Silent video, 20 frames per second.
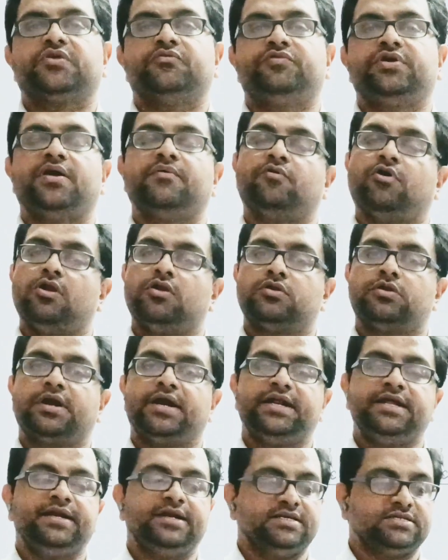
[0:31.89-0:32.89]
We have
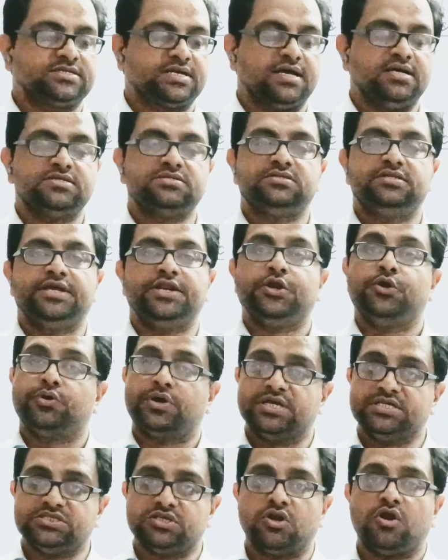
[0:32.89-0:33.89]
already discussed the
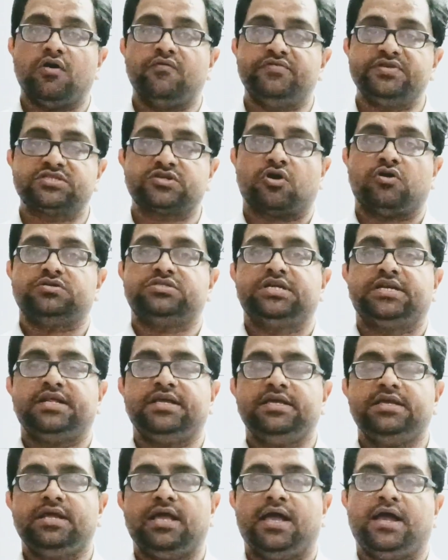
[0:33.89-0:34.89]
Newton's law of
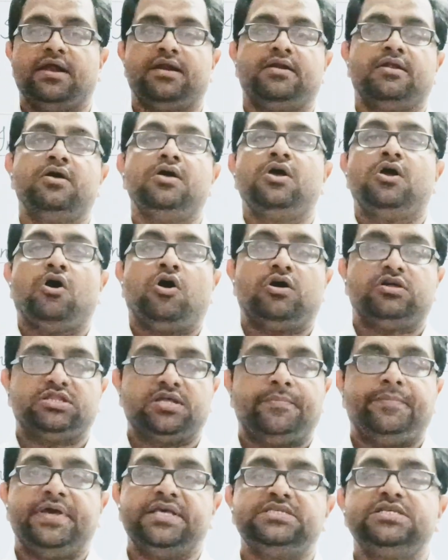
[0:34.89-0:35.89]
viscosity, and on the
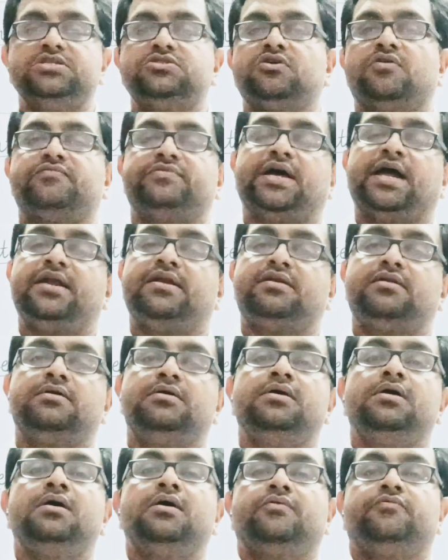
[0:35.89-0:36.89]
basis of that
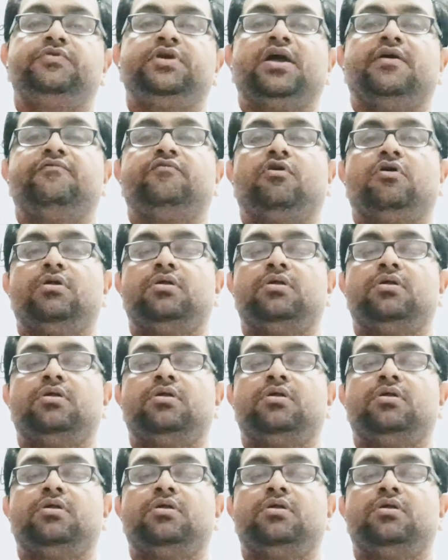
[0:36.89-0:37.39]
we have